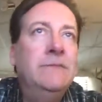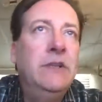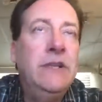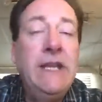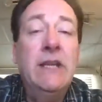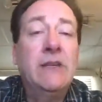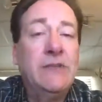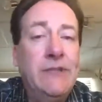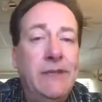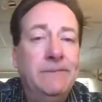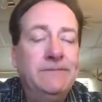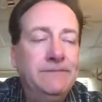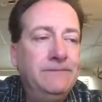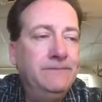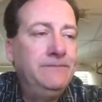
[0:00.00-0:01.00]
leadership
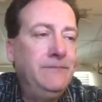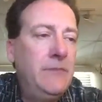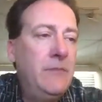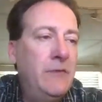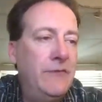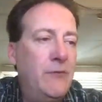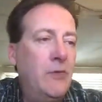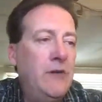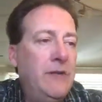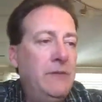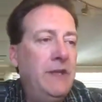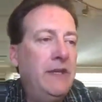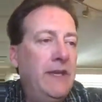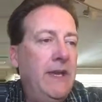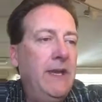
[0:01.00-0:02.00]
before he
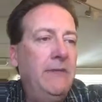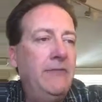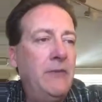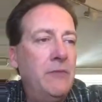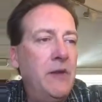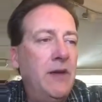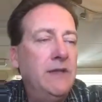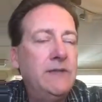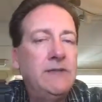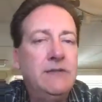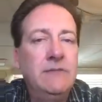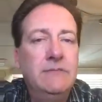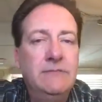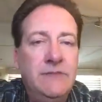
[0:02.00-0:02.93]
became Vermont's